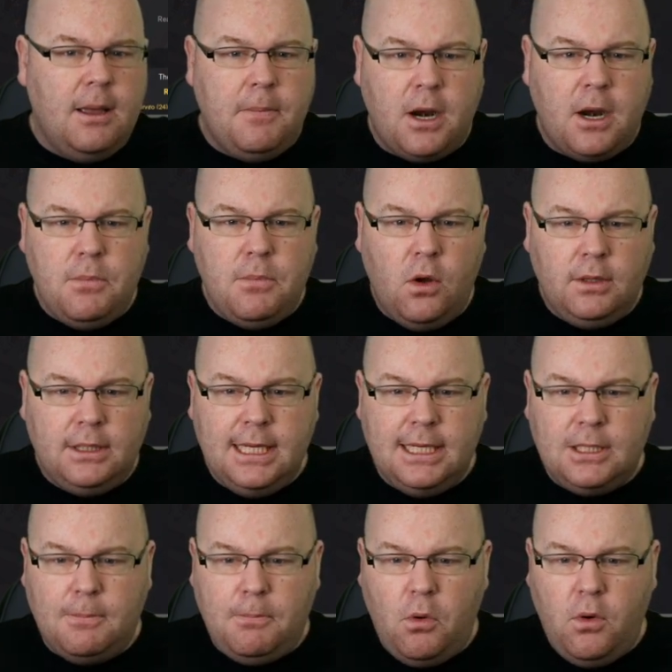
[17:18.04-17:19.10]
But I'm not
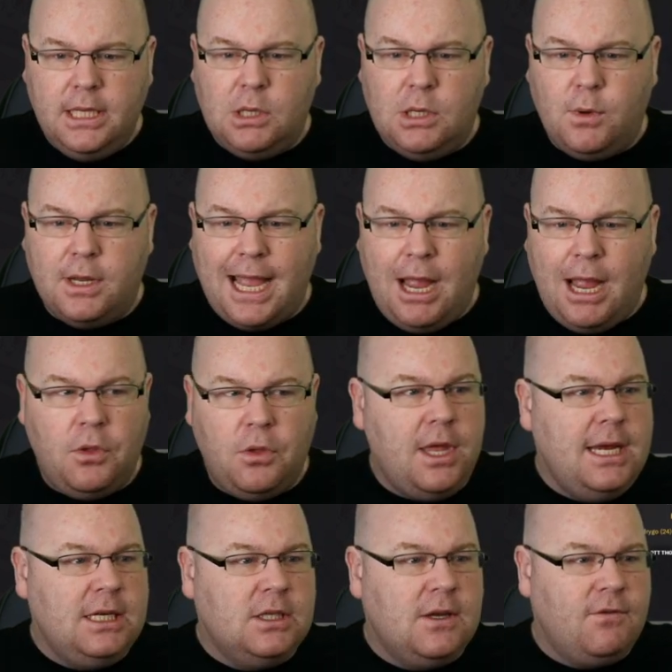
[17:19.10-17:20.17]
disappointed with how
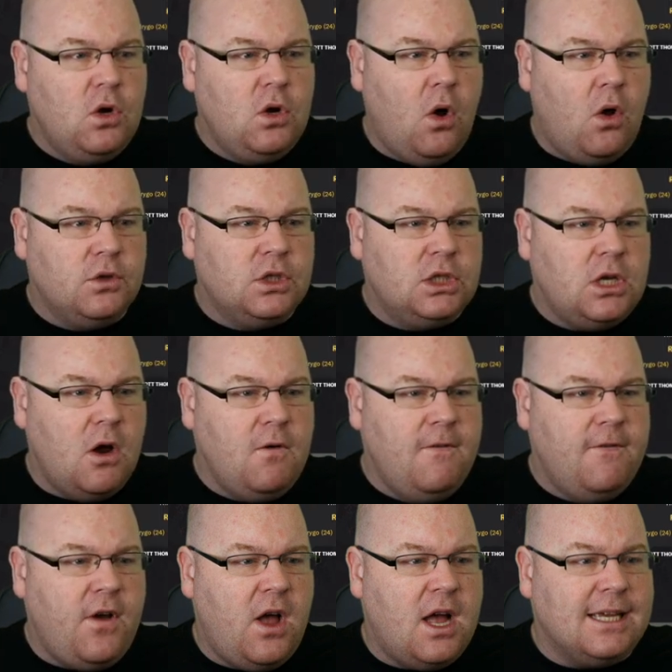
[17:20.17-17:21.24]
things have gone so
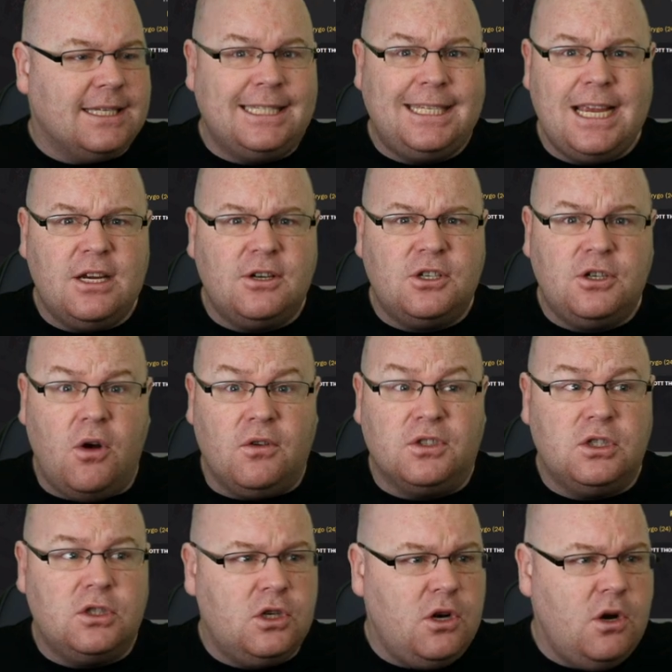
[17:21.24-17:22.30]
far. Six
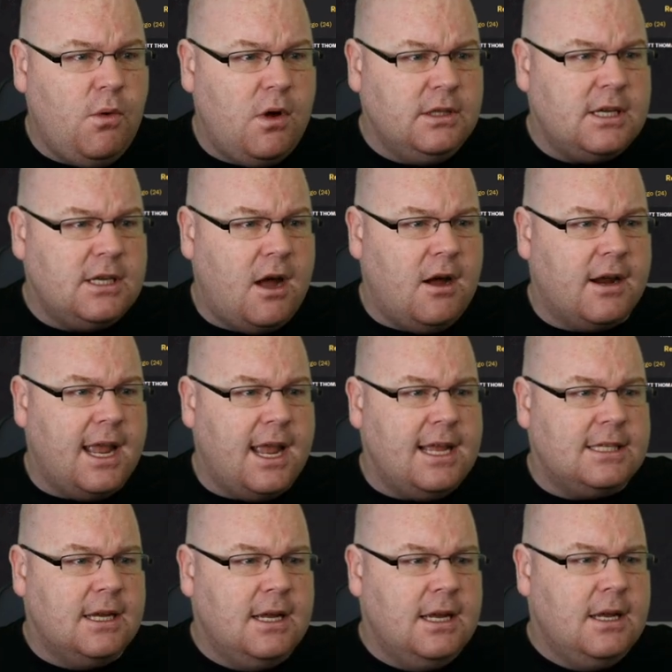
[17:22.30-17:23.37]
shots, two on
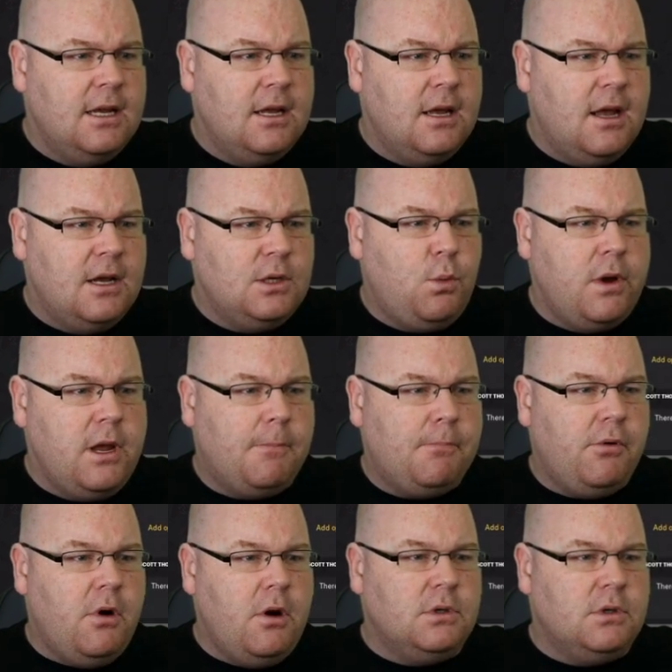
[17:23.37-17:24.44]
target as we
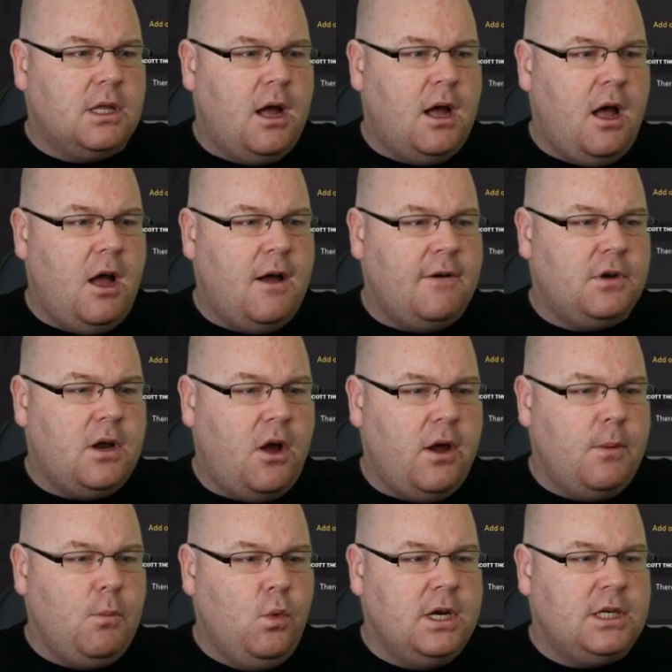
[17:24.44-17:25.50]
approach the
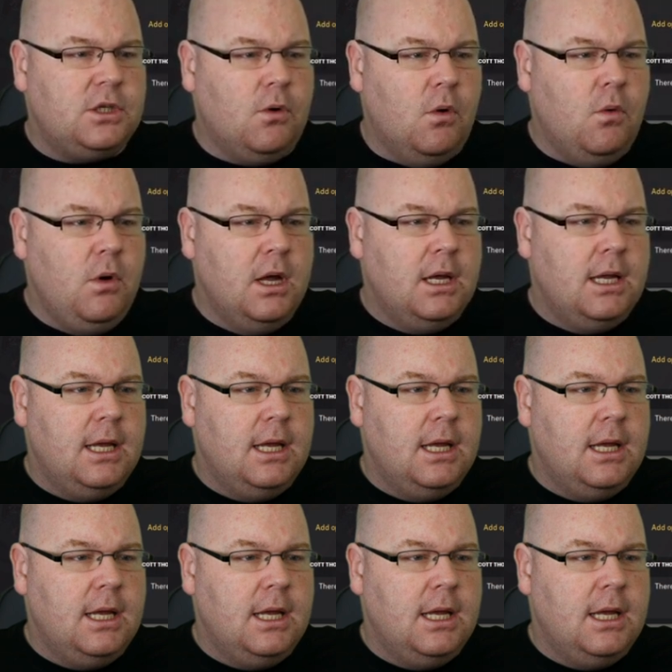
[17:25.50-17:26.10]
half-time whistle.